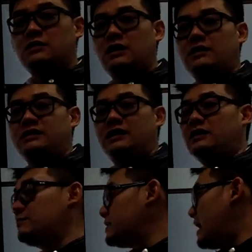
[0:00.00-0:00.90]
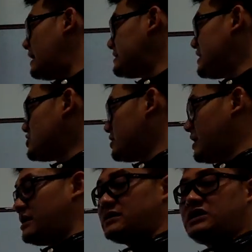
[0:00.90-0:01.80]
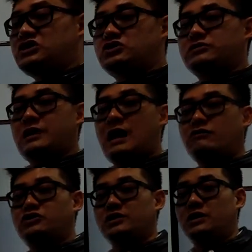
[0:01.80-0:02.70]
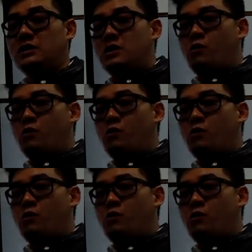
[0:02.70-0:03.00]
look at the urbanization and the digital culture.